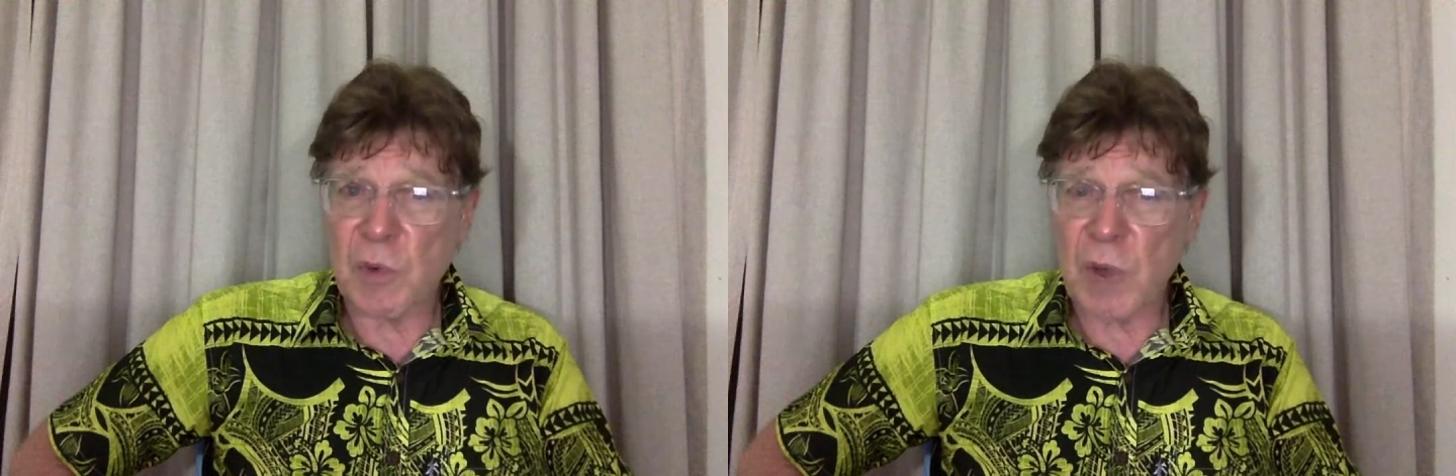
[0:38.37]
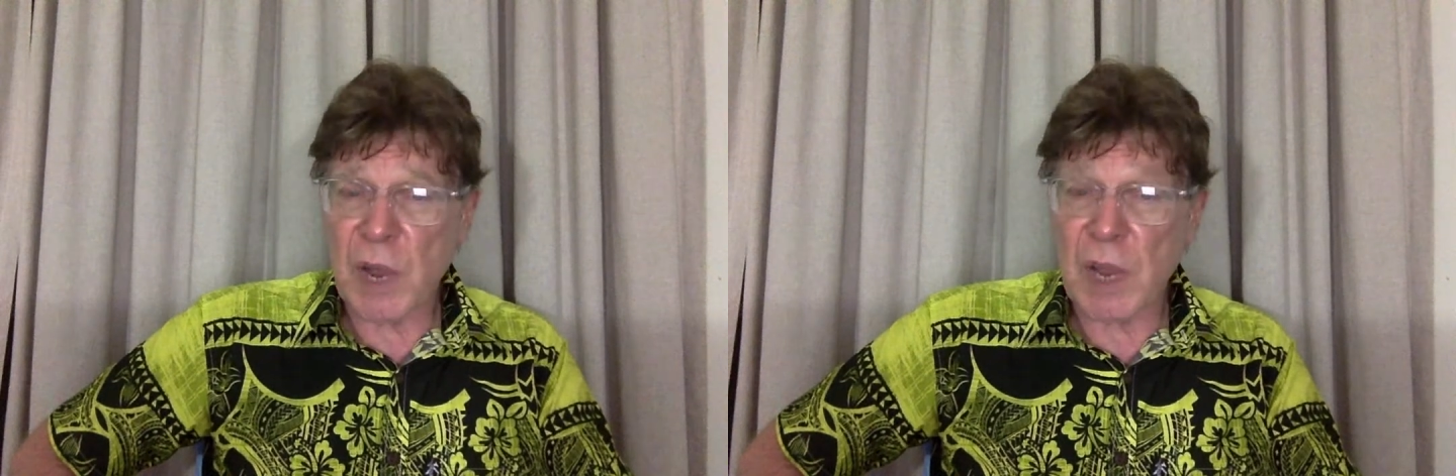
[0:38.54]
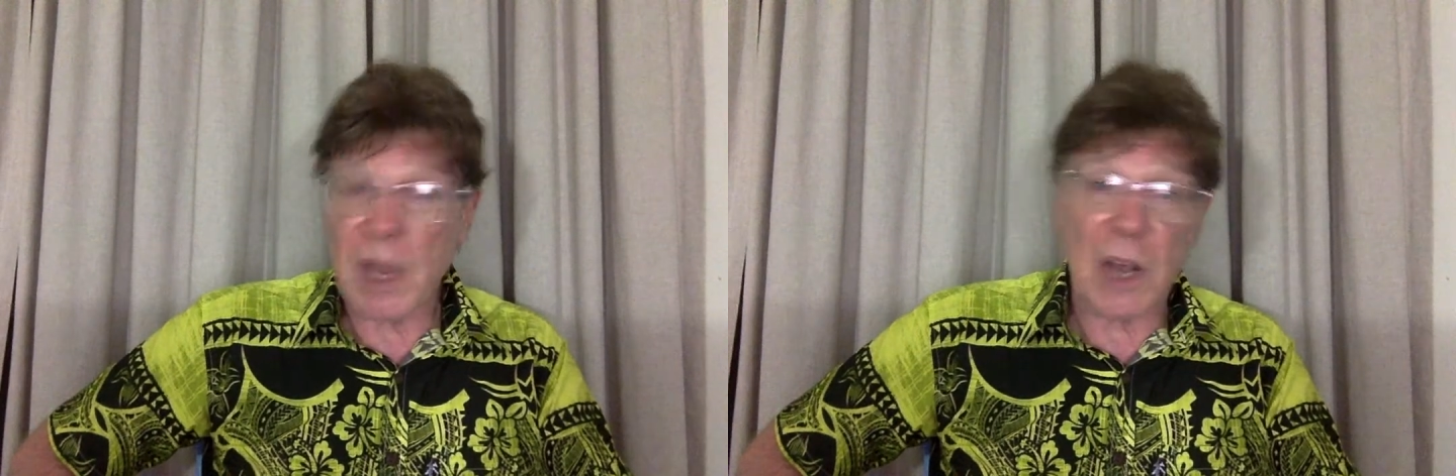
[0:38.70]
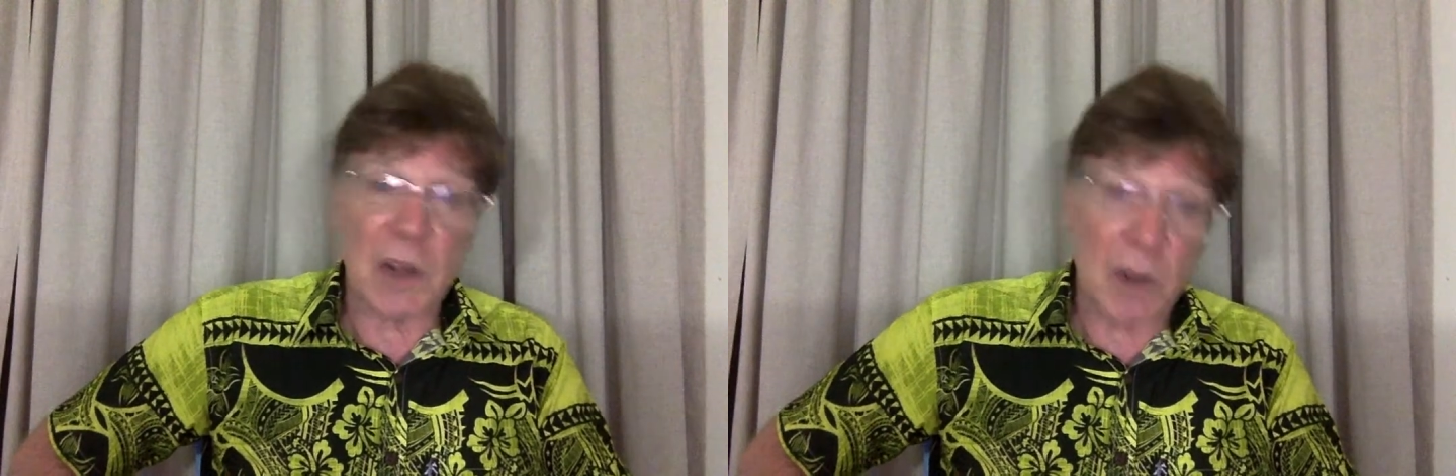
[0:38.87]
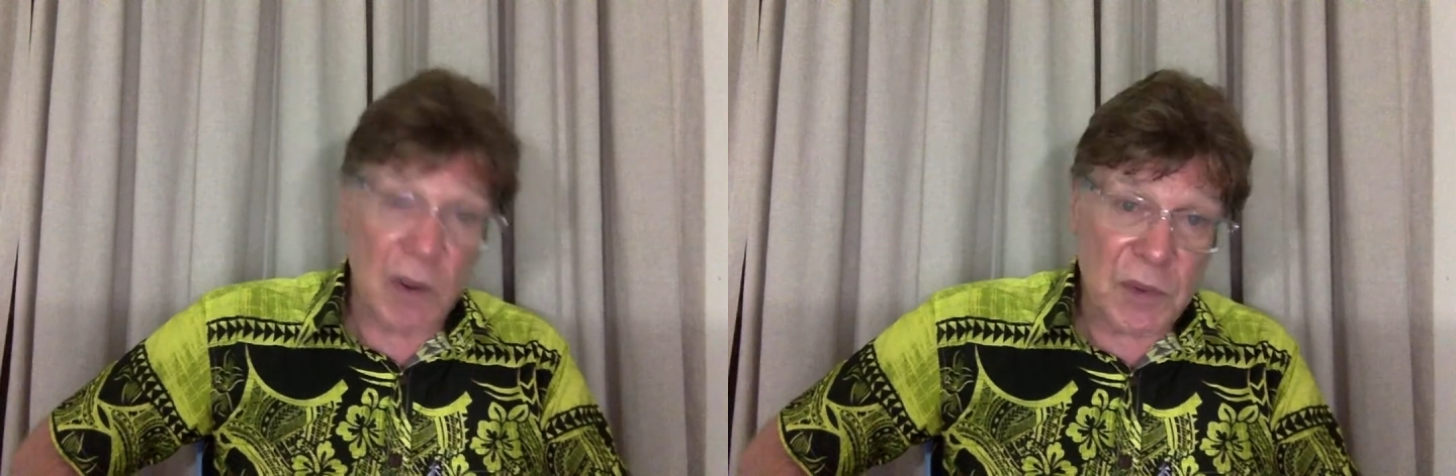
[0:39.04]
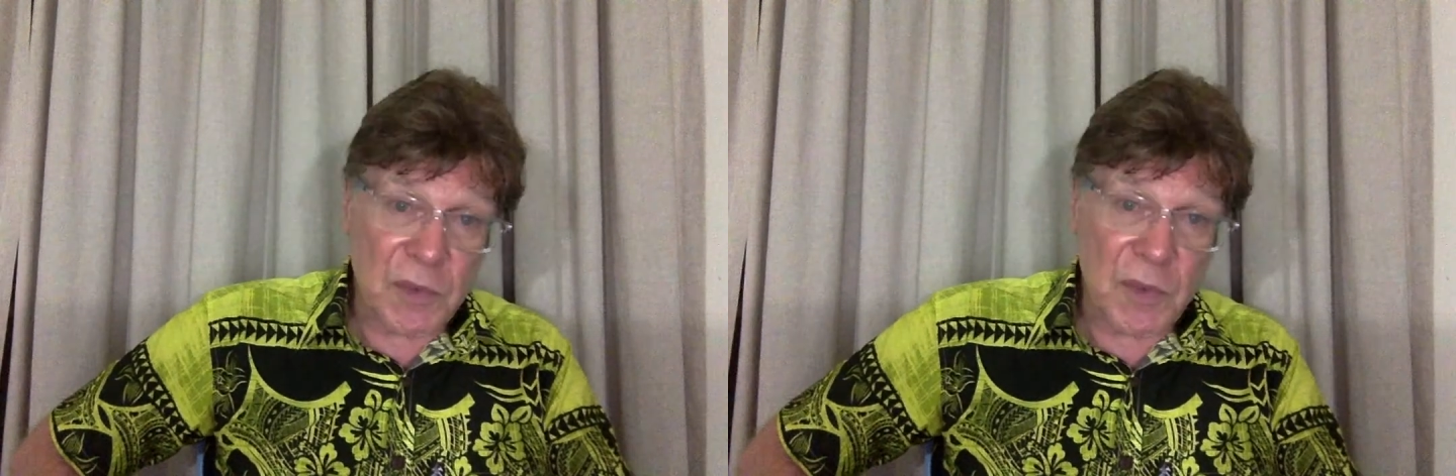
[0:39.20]
way and
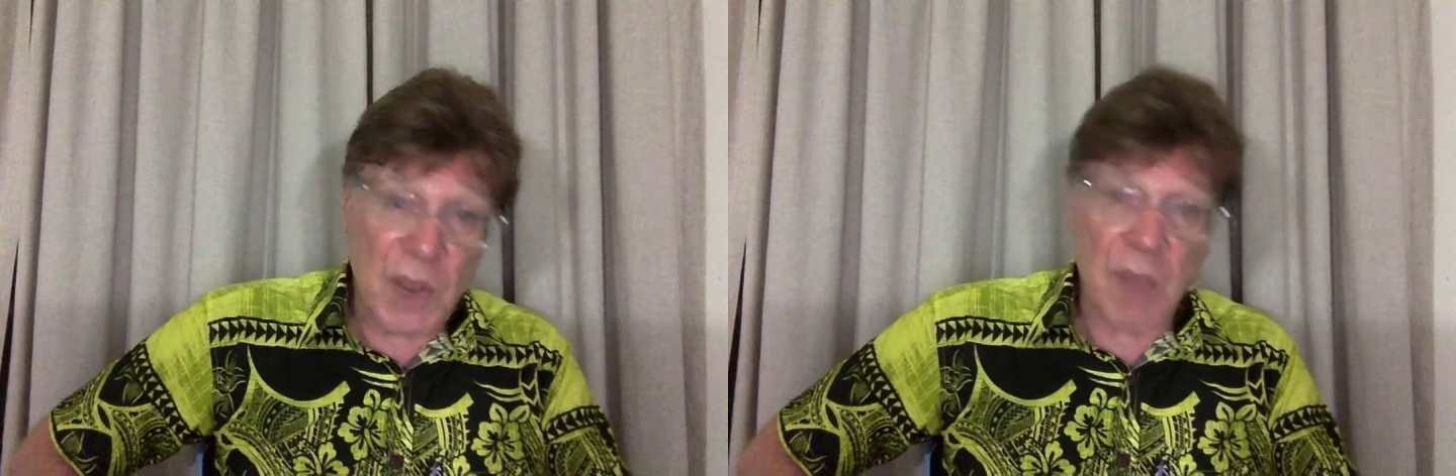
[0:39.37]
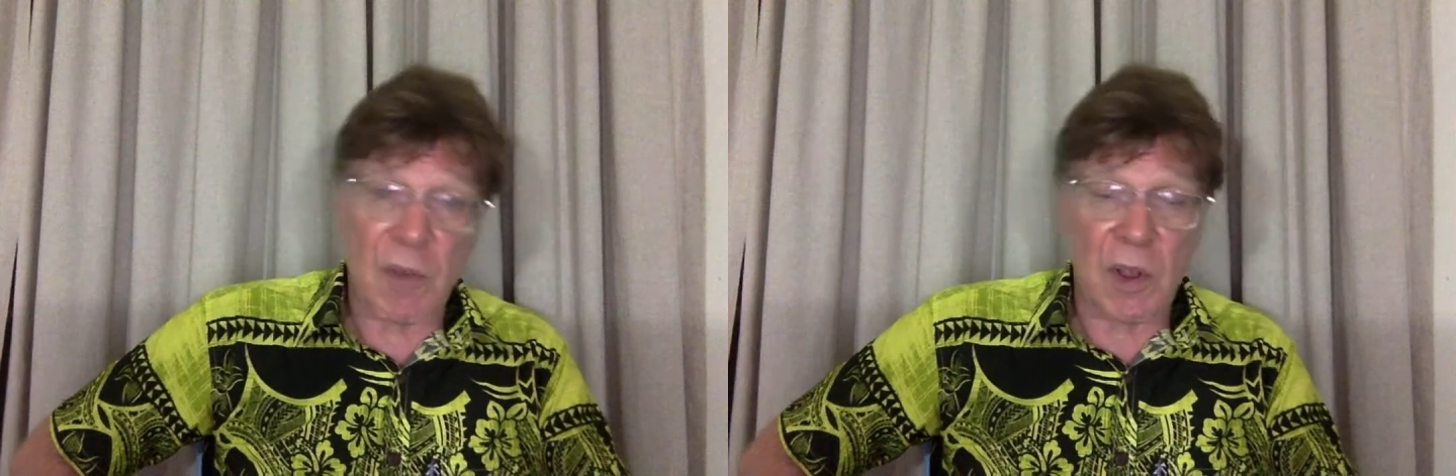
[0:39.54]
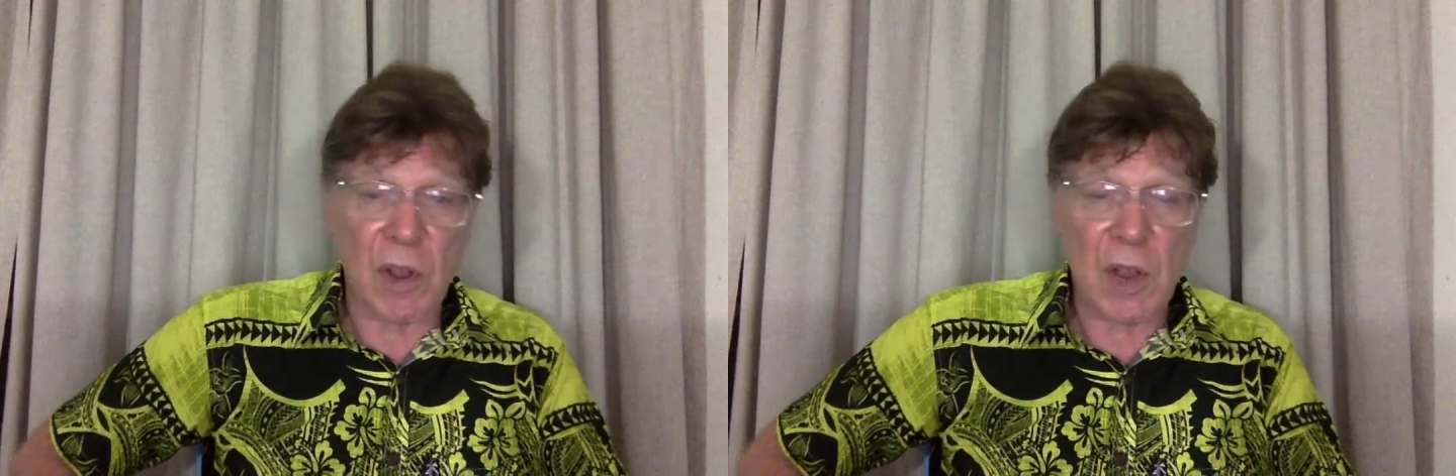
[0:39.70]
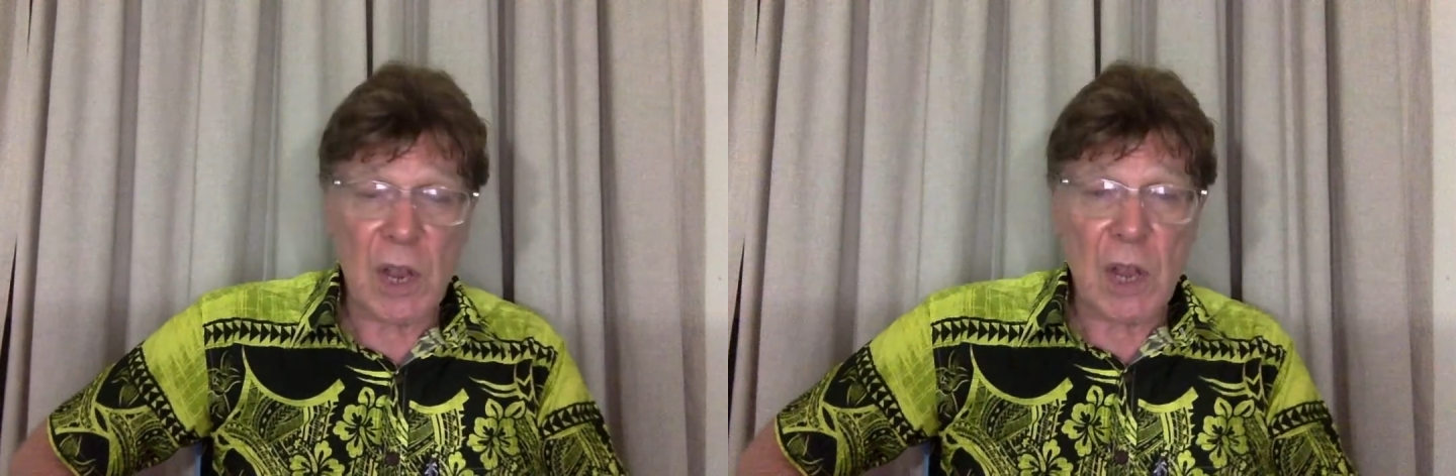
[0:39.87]
God's favor